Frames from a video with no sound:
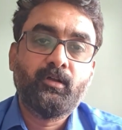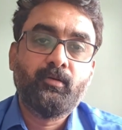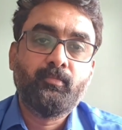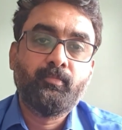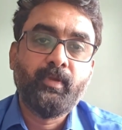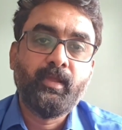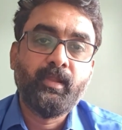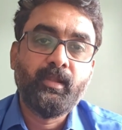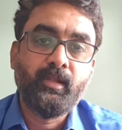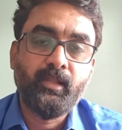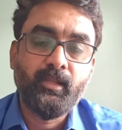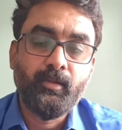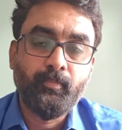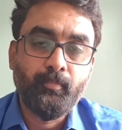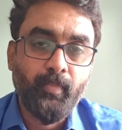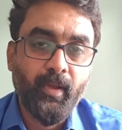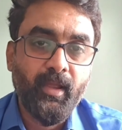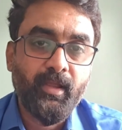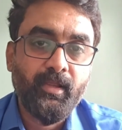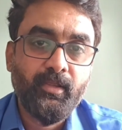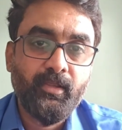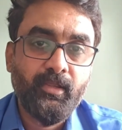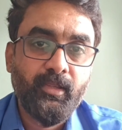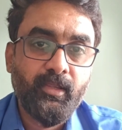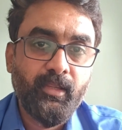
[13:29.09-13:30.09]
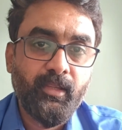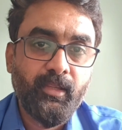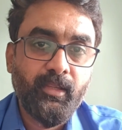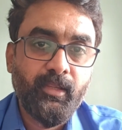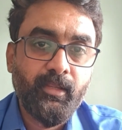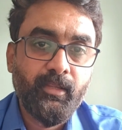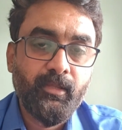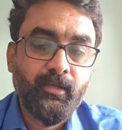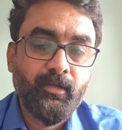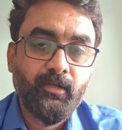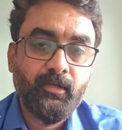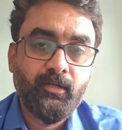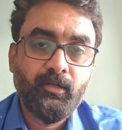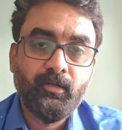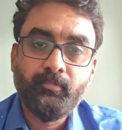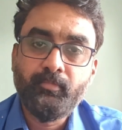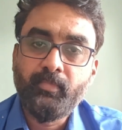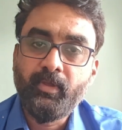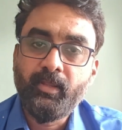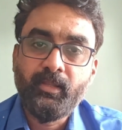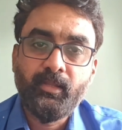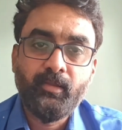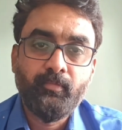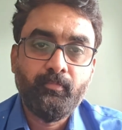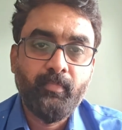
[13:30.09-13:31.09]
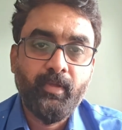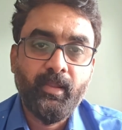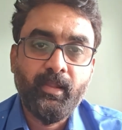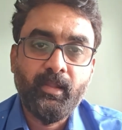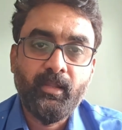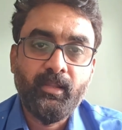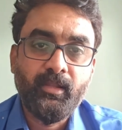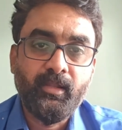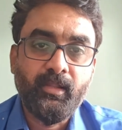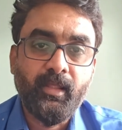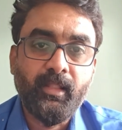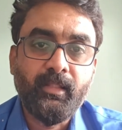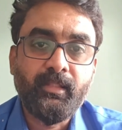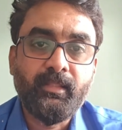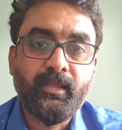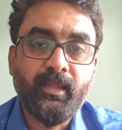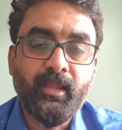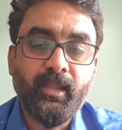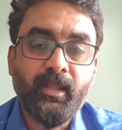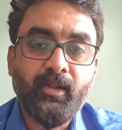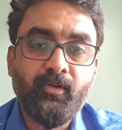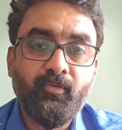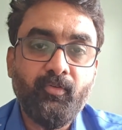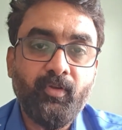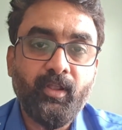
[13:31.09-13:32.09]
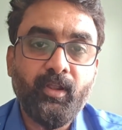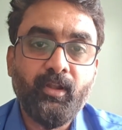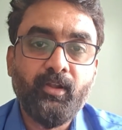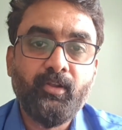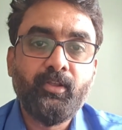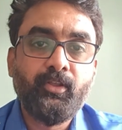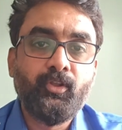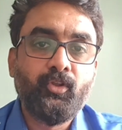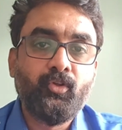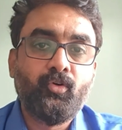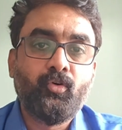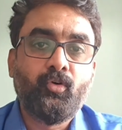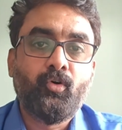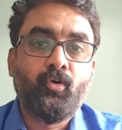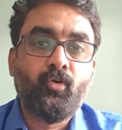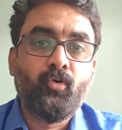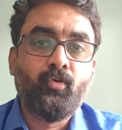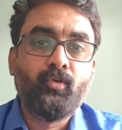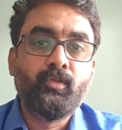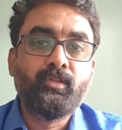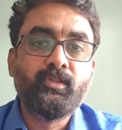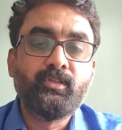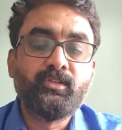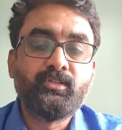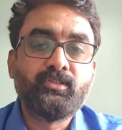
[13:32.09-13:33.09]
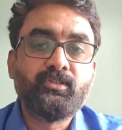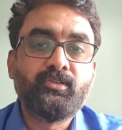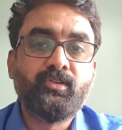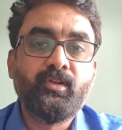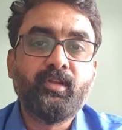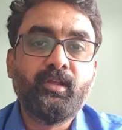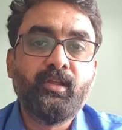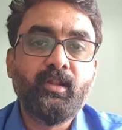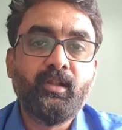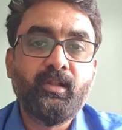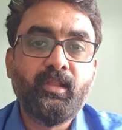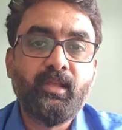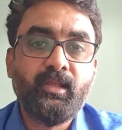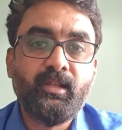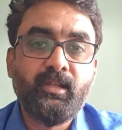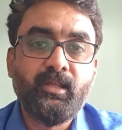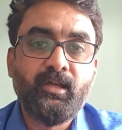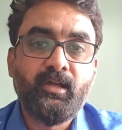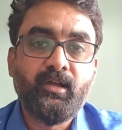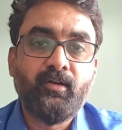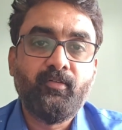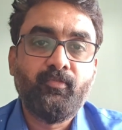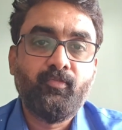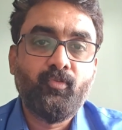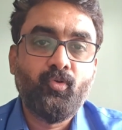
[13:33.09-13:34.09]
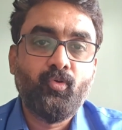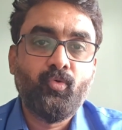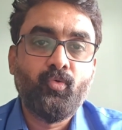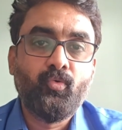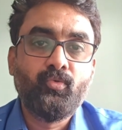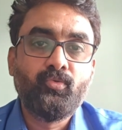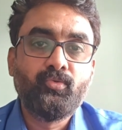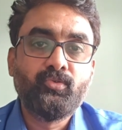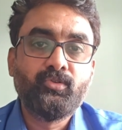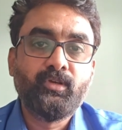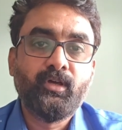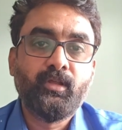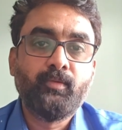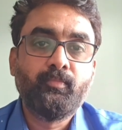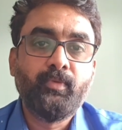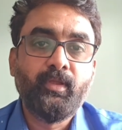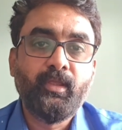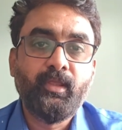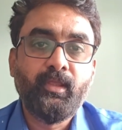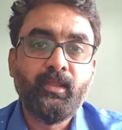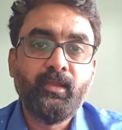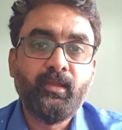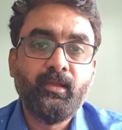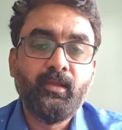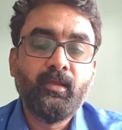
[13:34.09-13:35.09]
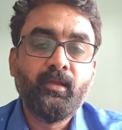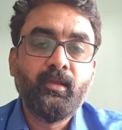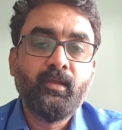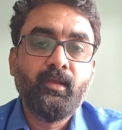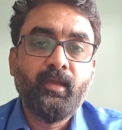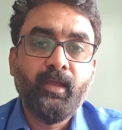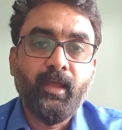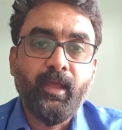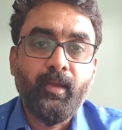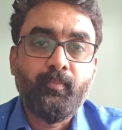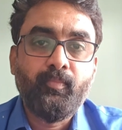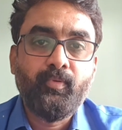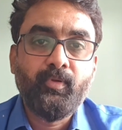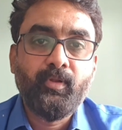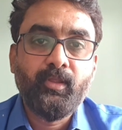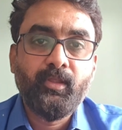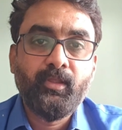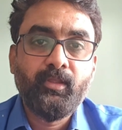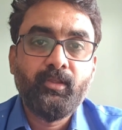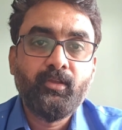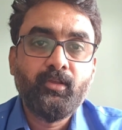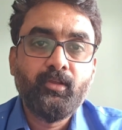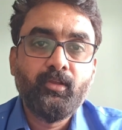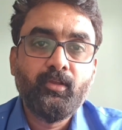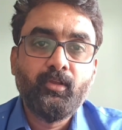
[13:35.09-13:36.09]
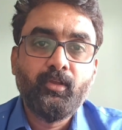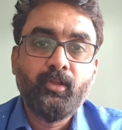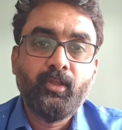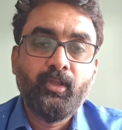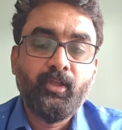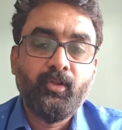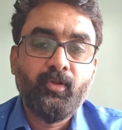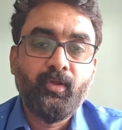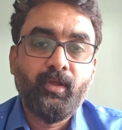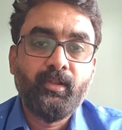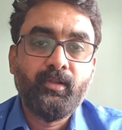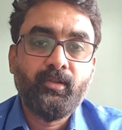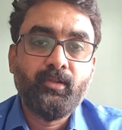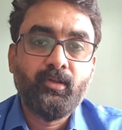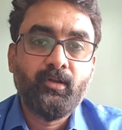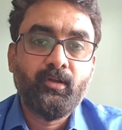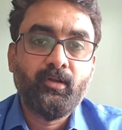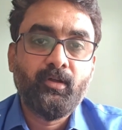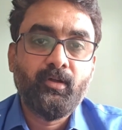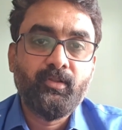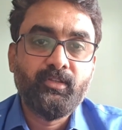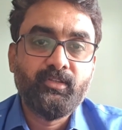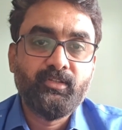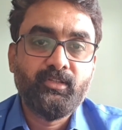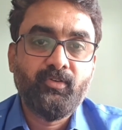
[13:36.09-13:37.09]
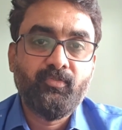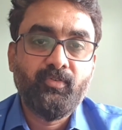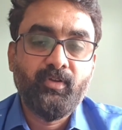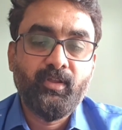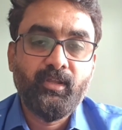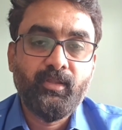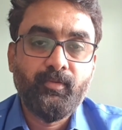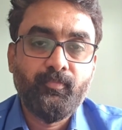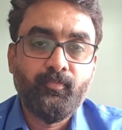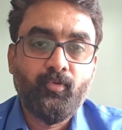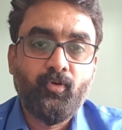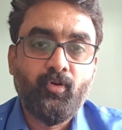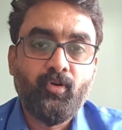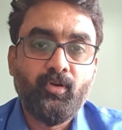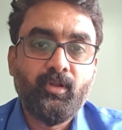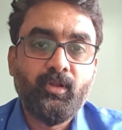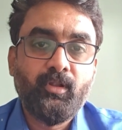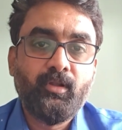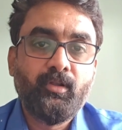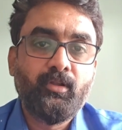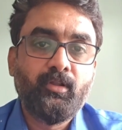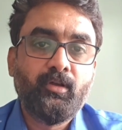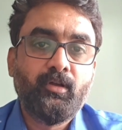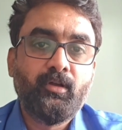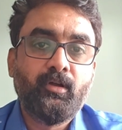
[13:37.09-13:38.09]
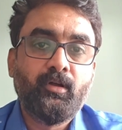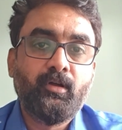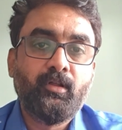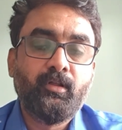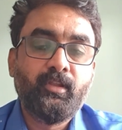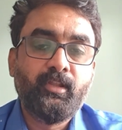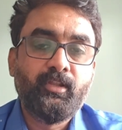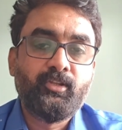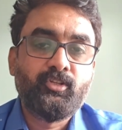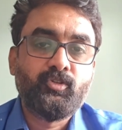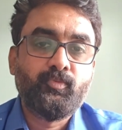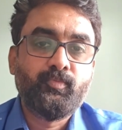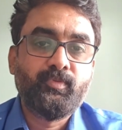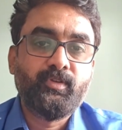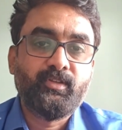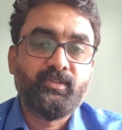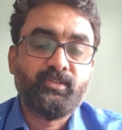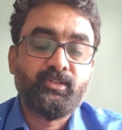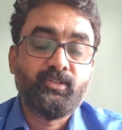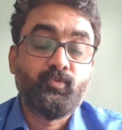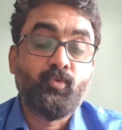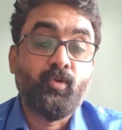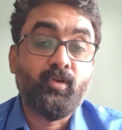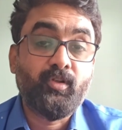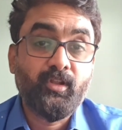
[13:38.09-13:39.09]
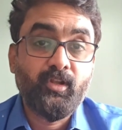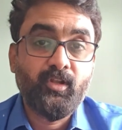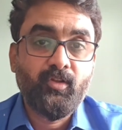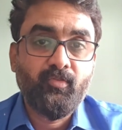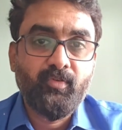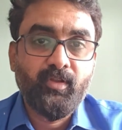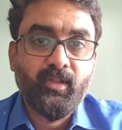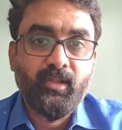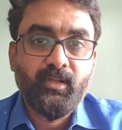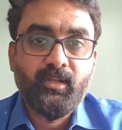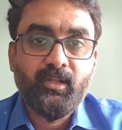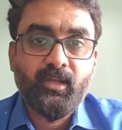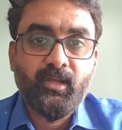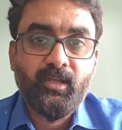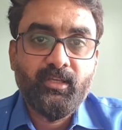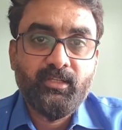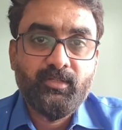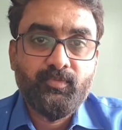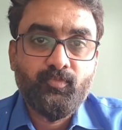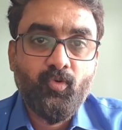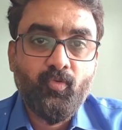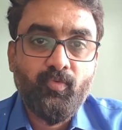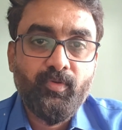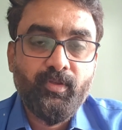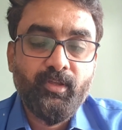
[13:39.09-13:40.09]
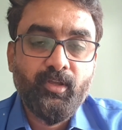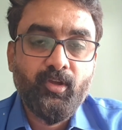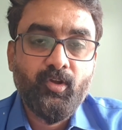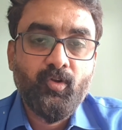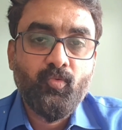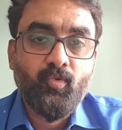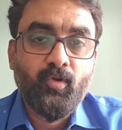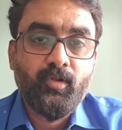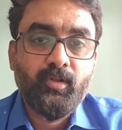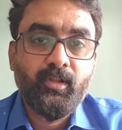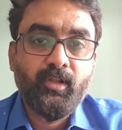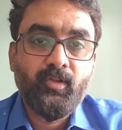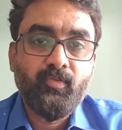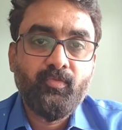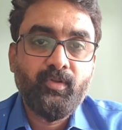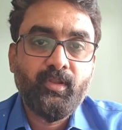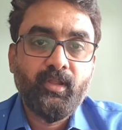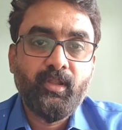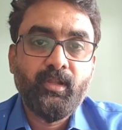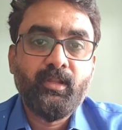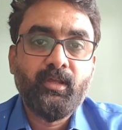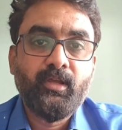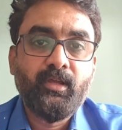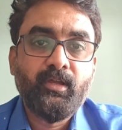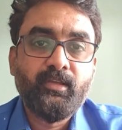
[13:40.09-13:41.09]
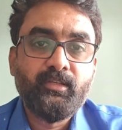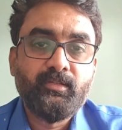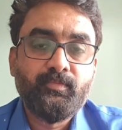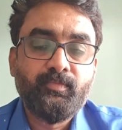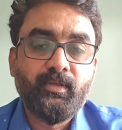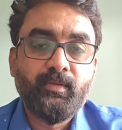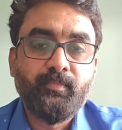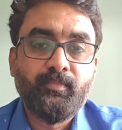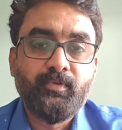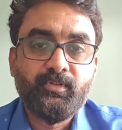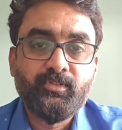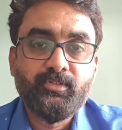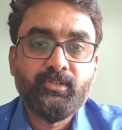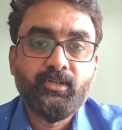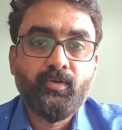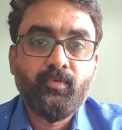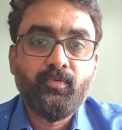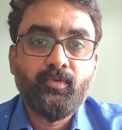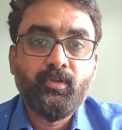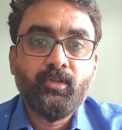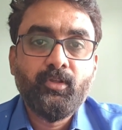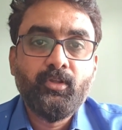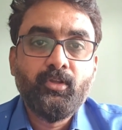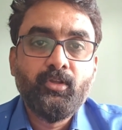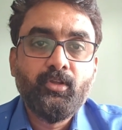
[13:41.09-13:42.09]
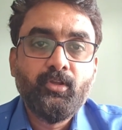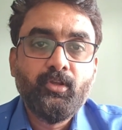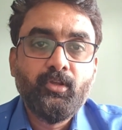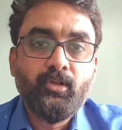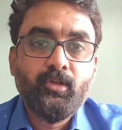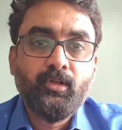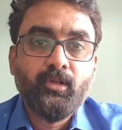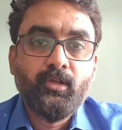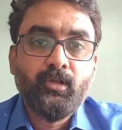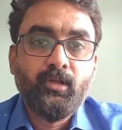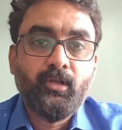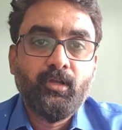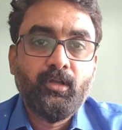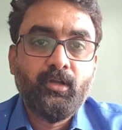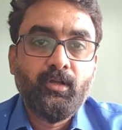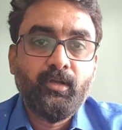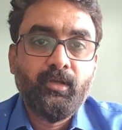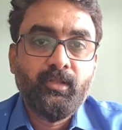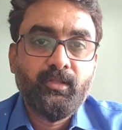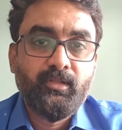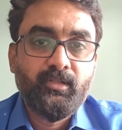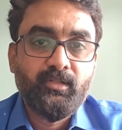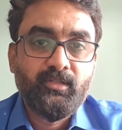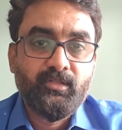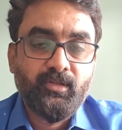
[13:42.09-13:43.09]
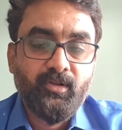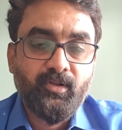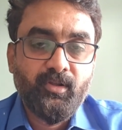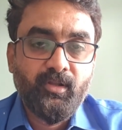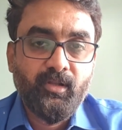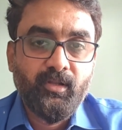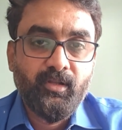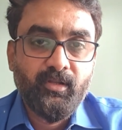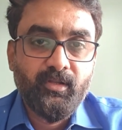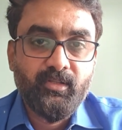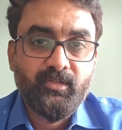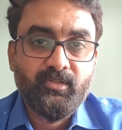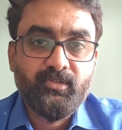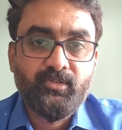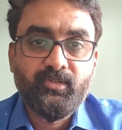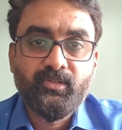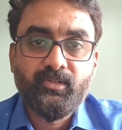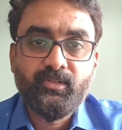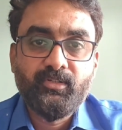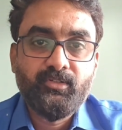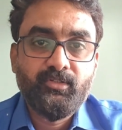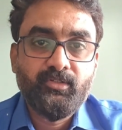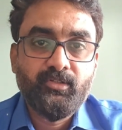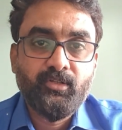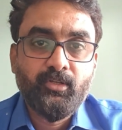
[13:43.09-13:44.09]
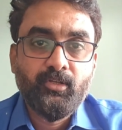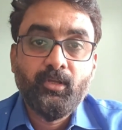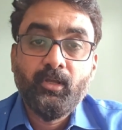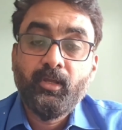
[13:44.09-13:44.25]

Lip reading: mainly in banking, mainly in healthcare, where all this critical data flows are being happening. Right, these are very important. Needs to be assessed what kind of data is moving out, what kind of data is being preserved in this critical industries.